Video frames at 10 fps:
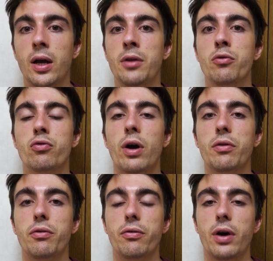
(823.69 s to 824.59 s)
and you try
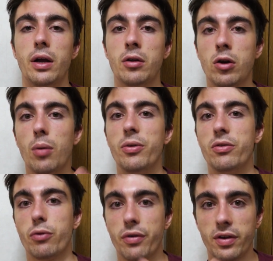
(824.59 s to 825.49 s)
to find
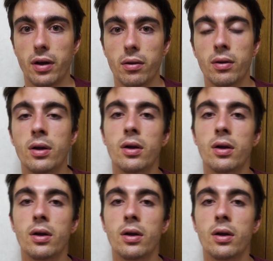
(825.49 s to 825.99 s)
copies for sale.